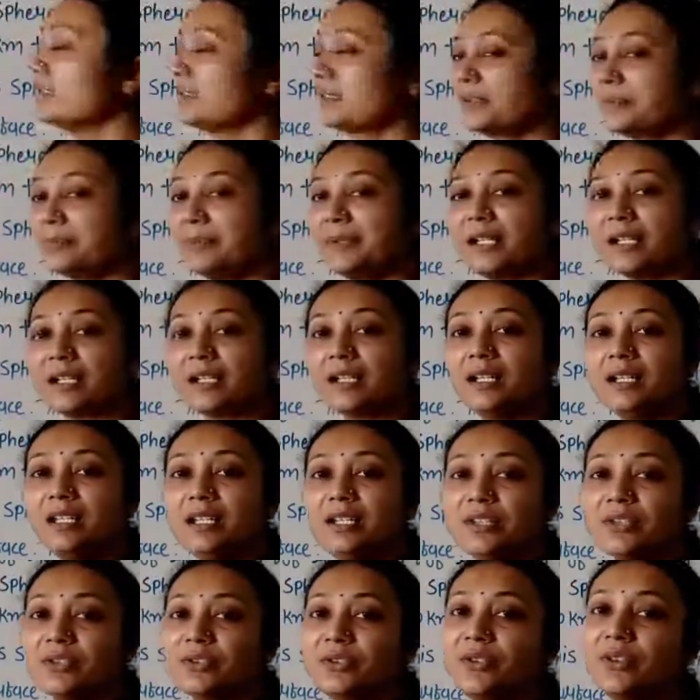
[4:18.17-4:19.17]

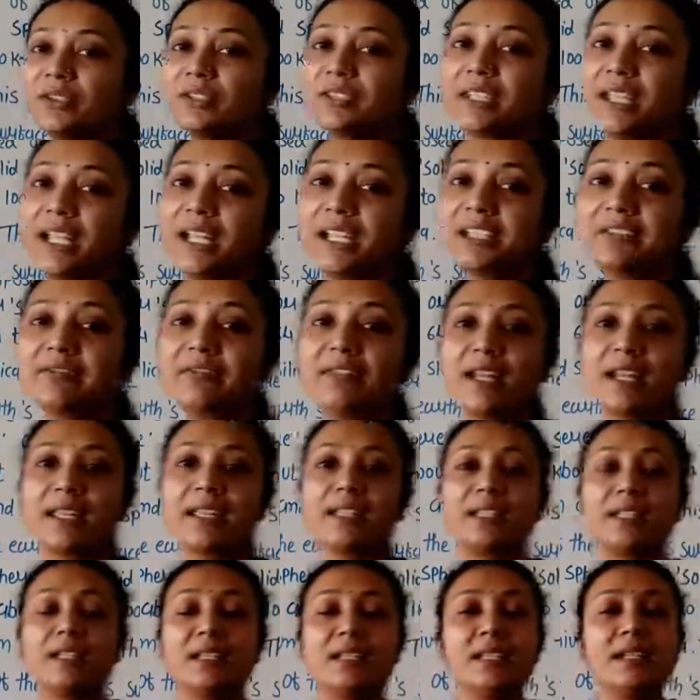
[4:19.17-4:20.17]
sphere. So that why
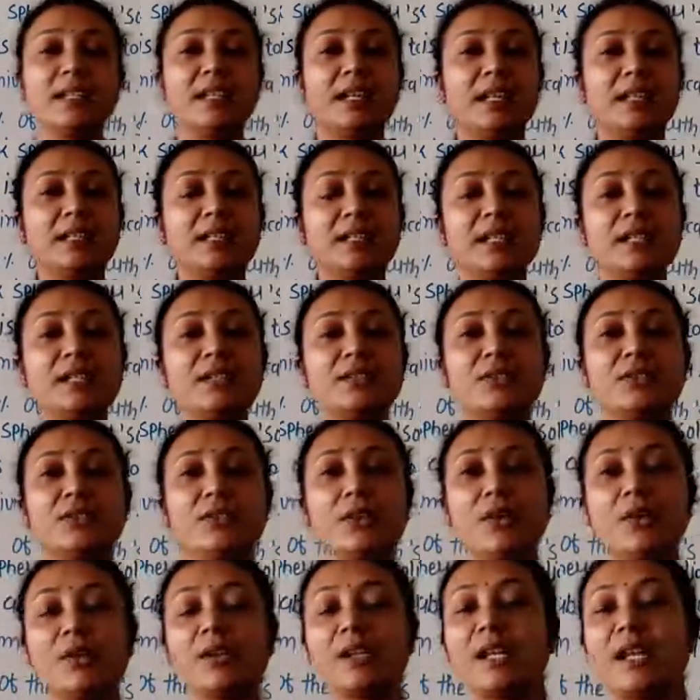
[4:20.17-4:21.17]
it is
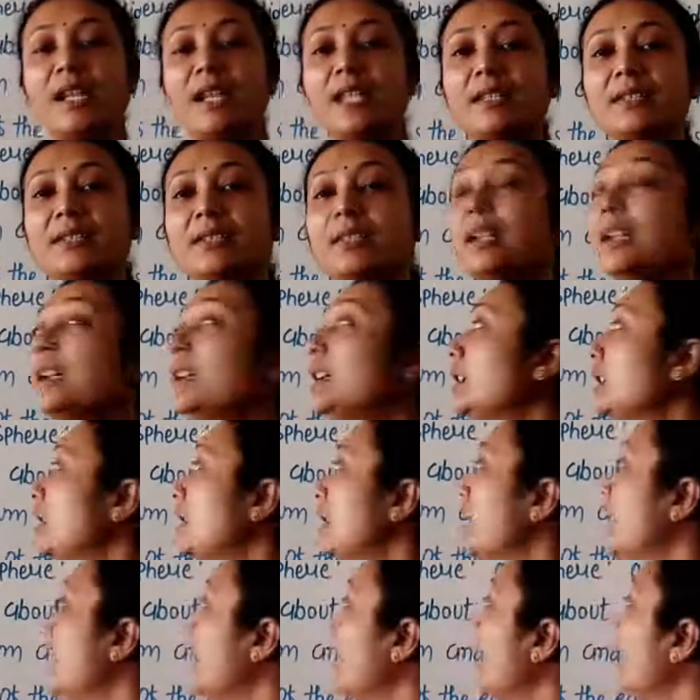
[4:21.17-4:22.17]
known as
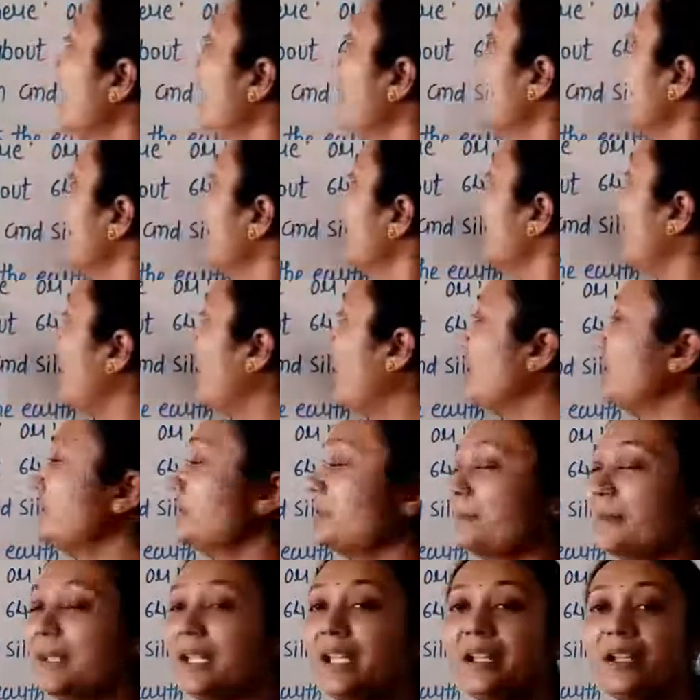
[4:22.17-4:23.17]
the
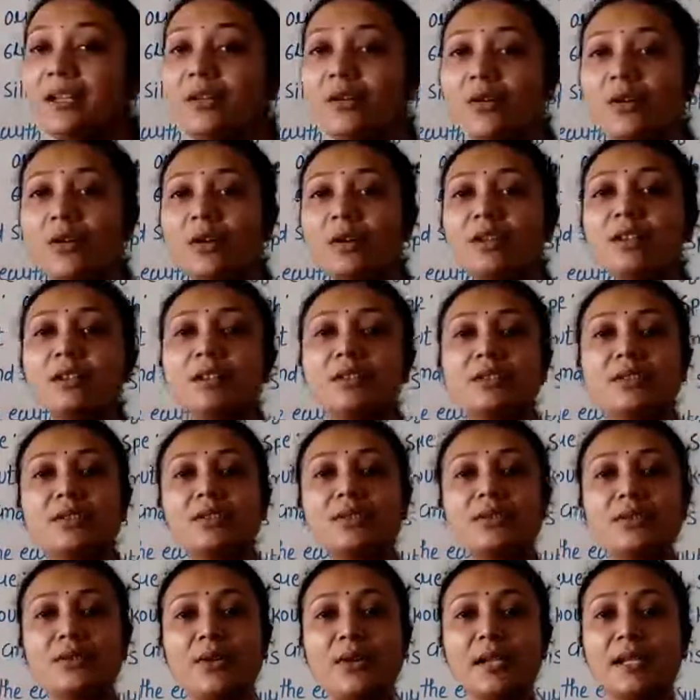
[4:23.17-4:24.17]
rock sphere or
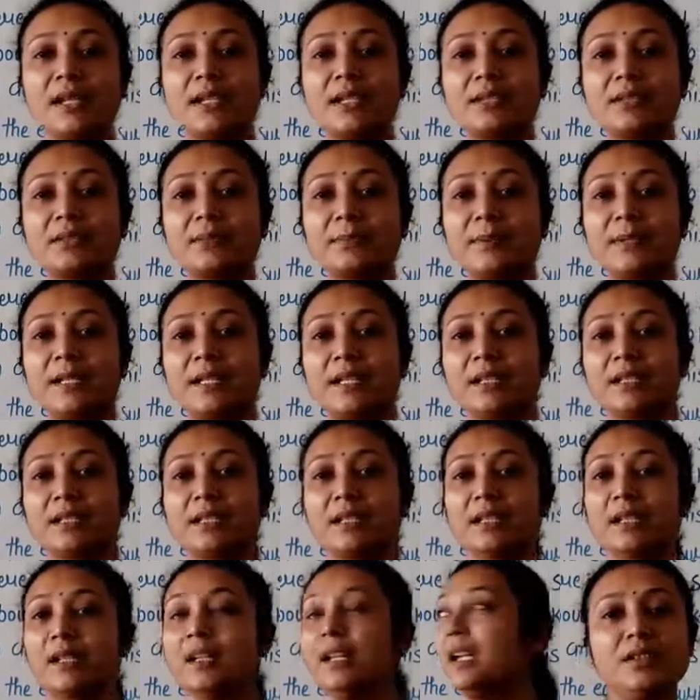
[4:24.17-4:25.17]
solid
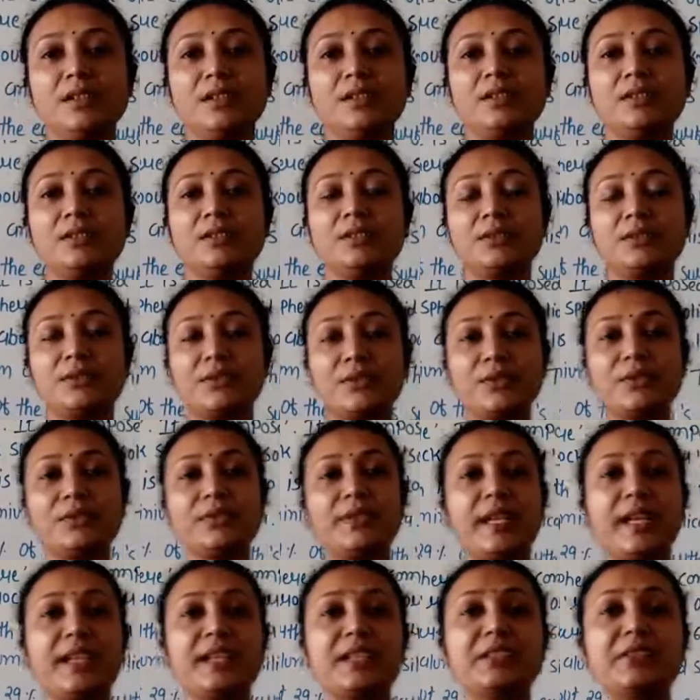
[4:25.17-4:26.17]
sphere. So
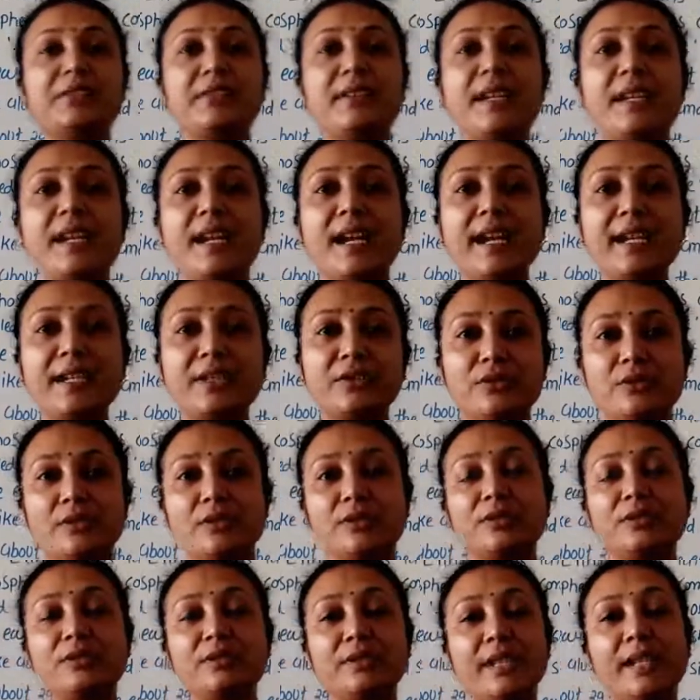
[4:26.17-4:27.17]
that's why I told
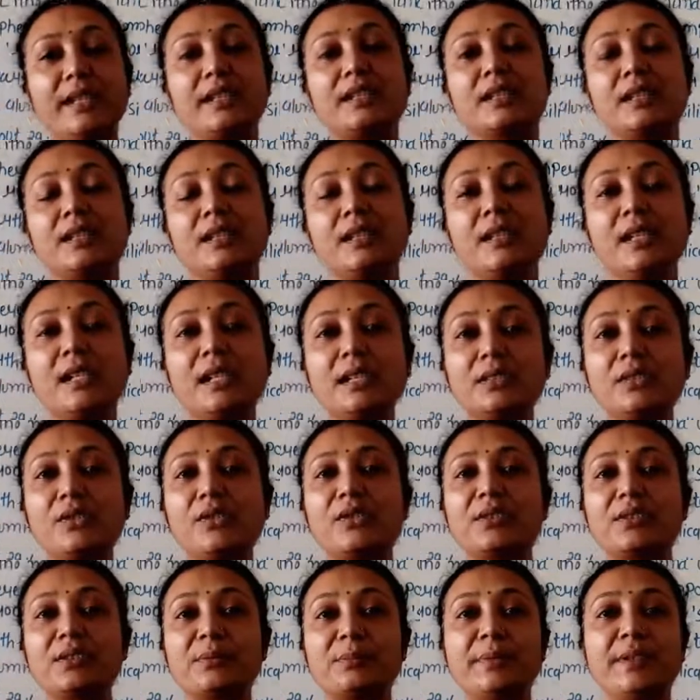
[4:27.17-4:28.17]
you that
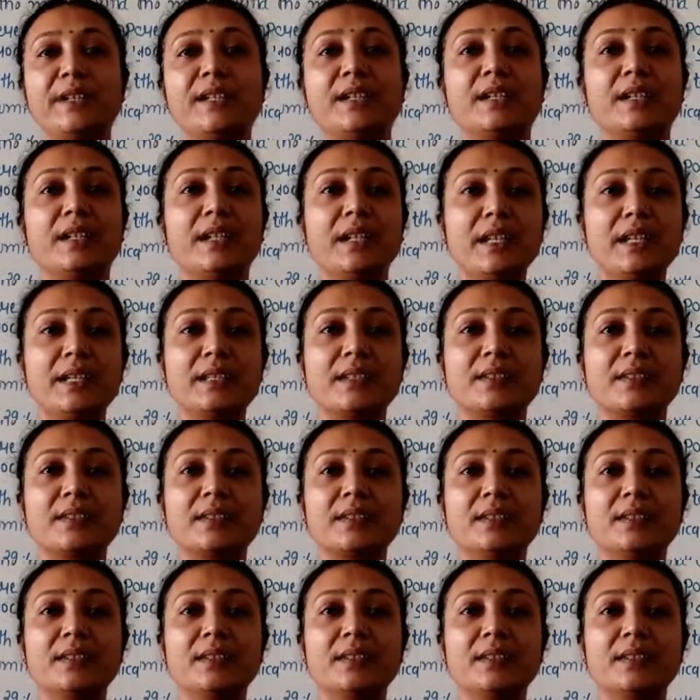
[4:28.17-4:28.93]
lithosphere is